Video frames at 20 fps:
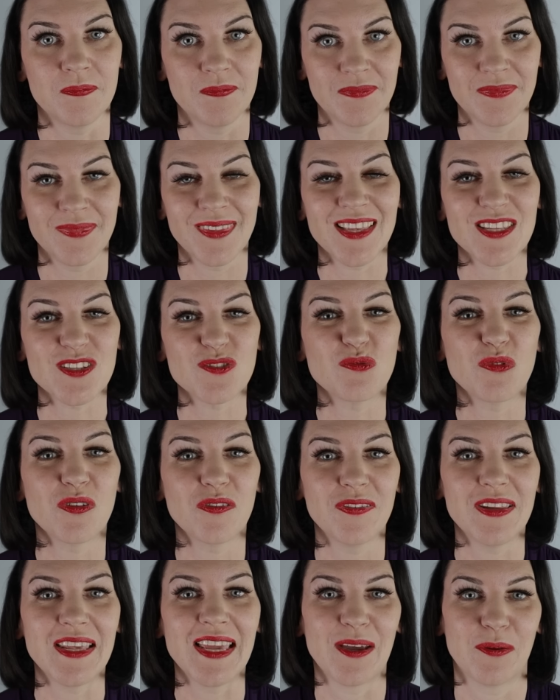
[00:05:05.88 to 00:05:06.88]
that's roughly
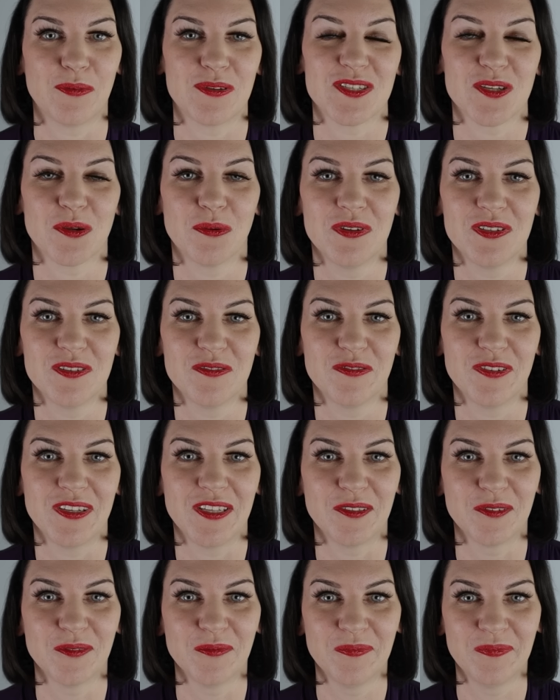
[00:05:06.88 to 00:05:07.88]
how it's going to feel
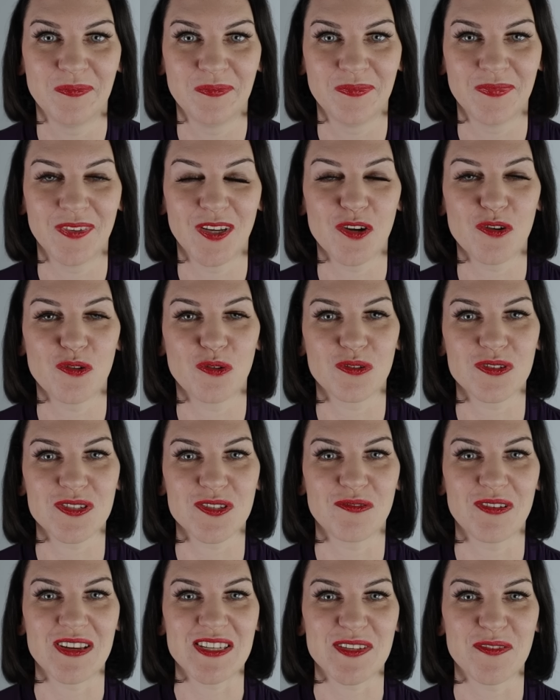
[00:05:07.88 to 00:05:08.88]
across the
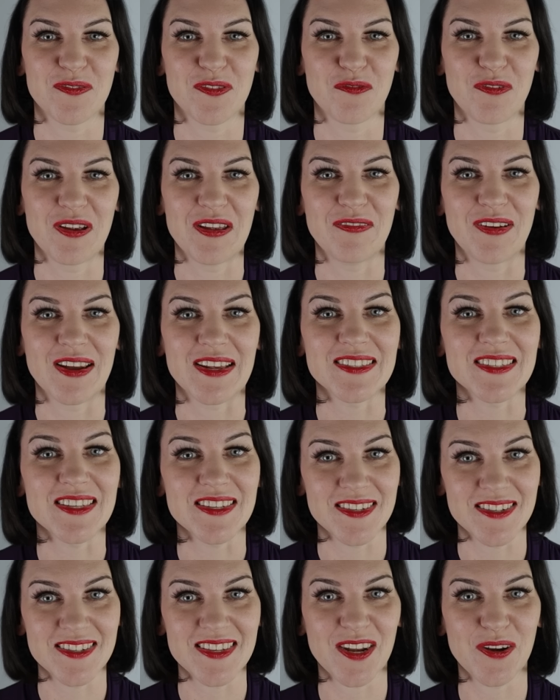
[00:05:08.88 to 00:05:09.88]
rest of the reflexes. Is
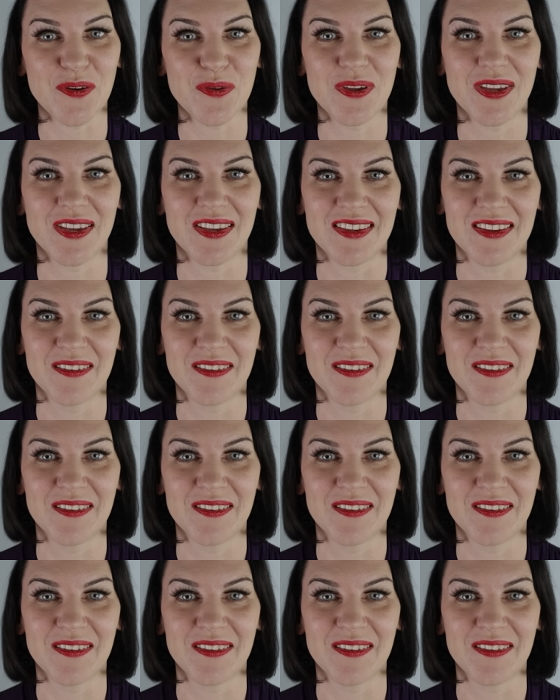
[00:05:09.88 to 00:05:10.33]
that okay?